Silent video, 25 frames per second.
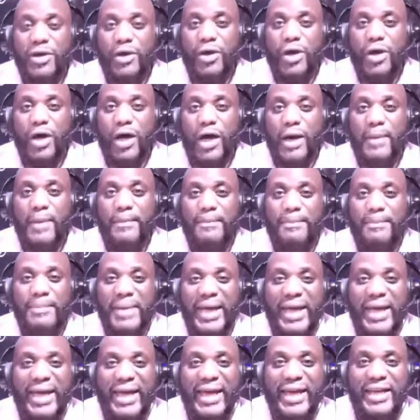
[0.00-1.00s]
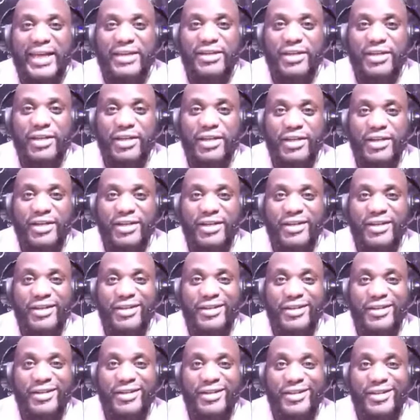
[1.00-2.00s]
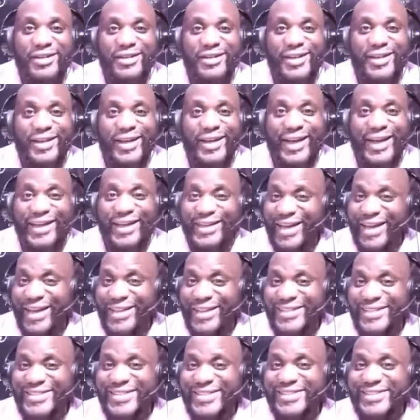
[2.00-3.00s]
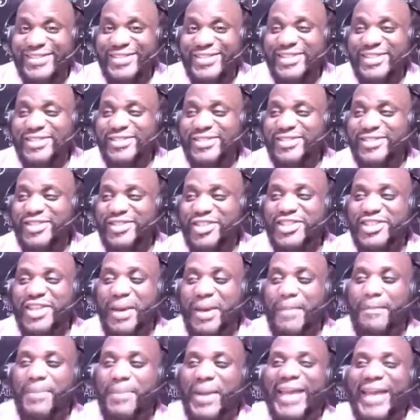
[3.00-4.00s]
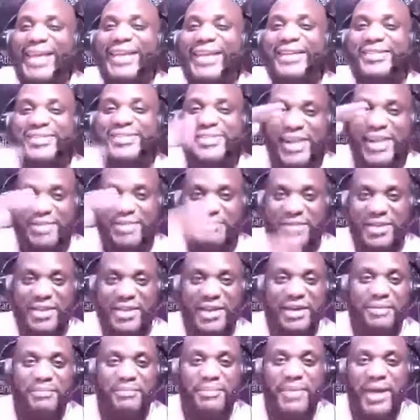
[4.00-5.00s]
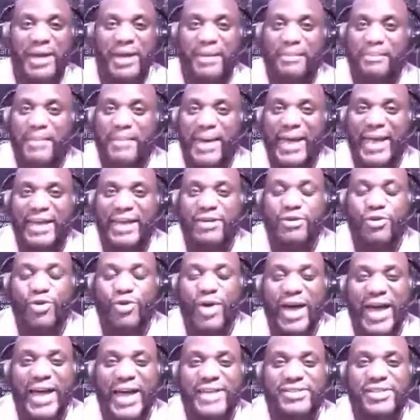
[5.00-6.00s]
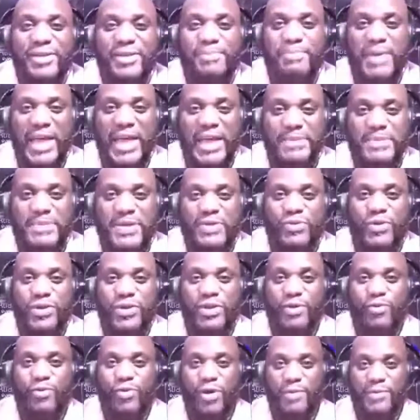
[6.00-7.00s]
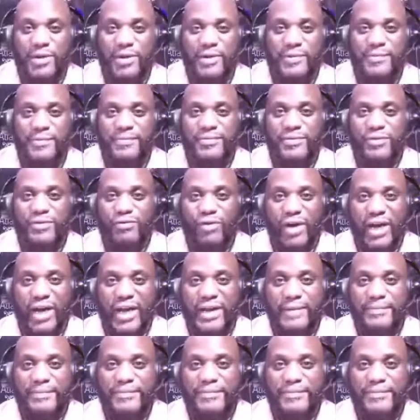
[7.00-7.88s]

A man, and this is just a blanket statement. A man who has a baby with a woman, right?